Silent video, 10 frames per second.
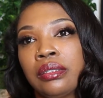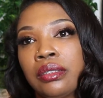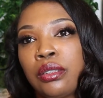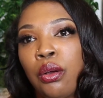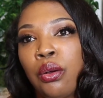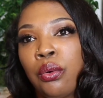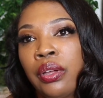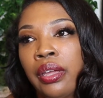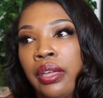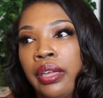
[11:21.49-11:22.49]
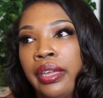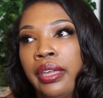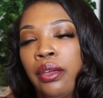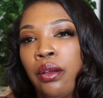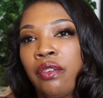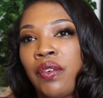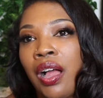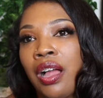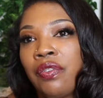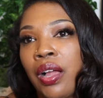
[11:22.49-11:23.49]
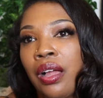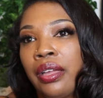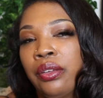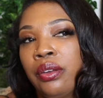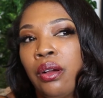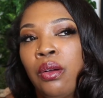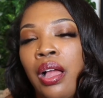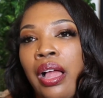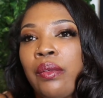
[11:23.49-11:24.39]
So here, if I, you know,